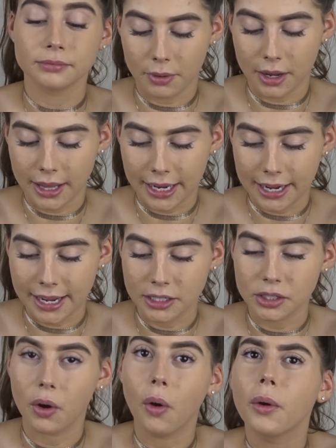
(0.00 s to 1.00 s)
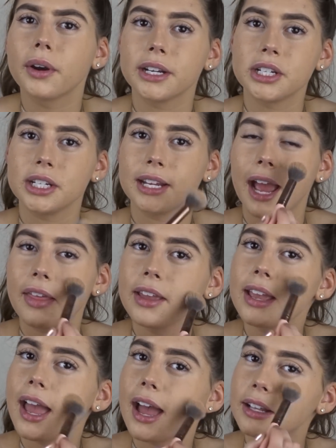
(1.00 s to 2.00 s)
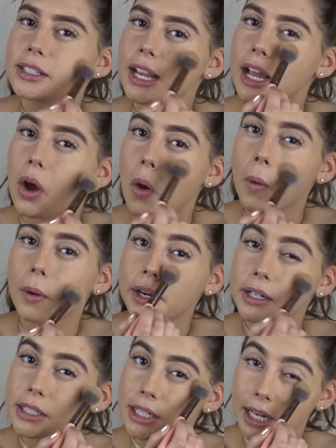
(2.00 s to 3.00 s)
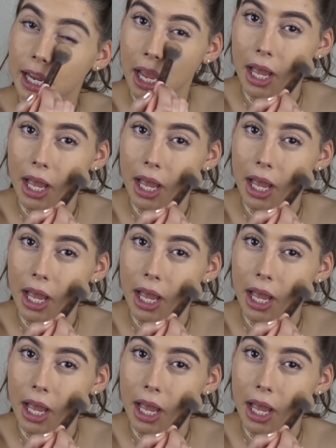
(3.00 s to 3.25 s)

I want like a nice orangey, I think, yeah, it's like an orangey.